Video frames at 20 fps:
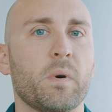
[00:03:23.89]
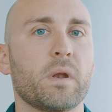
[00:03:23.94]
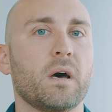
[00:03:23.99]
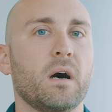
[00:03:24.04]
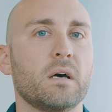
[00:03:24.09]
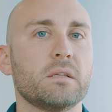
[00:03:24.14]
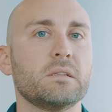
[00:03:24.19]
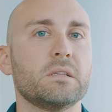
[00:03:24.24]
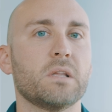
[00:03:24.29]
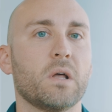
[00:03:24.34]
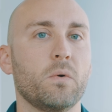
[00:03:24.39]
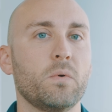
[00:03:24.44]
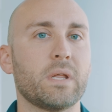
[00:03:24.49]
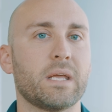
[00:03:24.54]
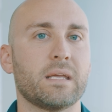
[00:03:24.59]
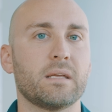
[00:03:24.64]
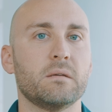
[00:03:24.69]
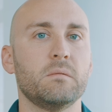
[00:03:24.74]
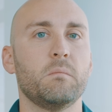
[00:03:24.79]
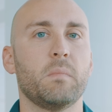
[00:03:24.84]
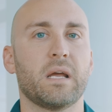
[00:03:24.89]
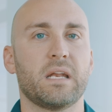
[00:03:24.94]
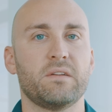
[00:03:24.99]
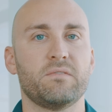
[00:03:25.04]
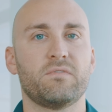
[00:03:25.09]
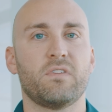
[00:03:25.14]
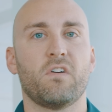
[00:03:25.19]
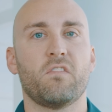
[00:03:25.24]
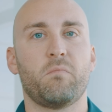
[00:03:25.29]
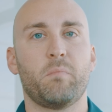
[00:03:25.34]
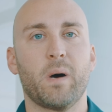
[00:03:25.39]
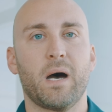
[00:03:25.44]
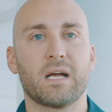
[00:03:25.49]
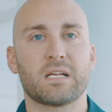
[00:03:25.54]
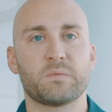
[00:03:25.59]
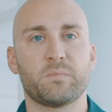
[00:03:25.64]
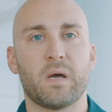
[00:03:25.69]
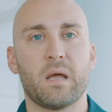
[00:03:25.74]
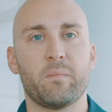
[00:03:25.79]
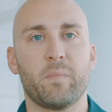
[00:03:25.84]
but unloading might involve
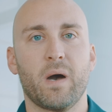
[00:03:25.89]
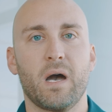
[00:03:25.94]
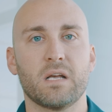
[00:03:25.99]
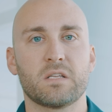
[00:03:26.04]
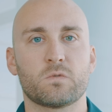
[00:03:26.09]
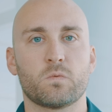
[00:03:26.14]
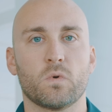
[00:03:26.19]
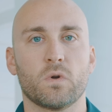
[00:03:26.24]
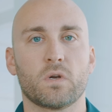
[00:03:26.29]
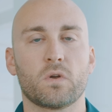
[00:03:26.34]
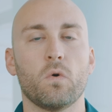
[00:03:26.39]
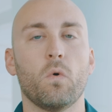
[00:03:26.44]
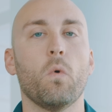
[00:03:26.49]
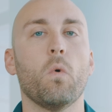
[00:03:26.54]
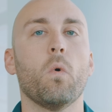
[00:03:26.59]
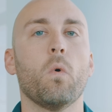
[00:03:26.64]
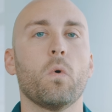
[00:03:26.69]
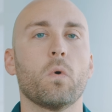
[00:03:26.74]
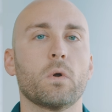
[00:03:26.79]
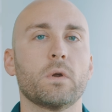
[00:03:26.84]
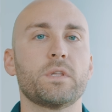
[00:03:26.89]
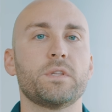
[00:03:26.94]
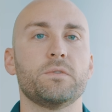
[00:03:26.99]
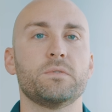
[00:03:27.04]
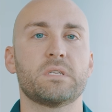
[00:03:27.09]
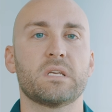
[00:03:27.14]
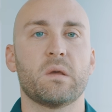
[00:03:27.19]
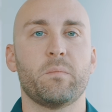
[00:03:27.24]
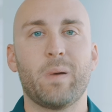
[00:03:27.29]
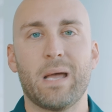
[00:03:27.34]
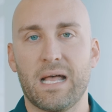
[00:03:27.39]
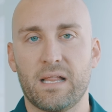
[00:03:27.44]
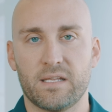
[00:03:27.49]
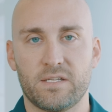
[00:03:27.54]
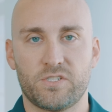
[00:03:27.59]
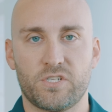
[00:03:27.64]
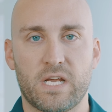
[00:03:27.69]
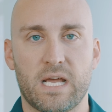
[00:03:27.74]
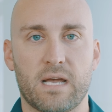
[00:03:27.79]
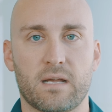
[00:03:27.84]
box-by-box work or using a
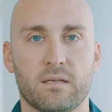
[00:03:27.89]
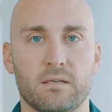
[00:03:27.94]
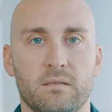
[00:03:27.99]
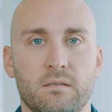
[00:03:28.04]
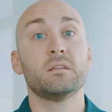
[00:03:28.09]
pallet jack.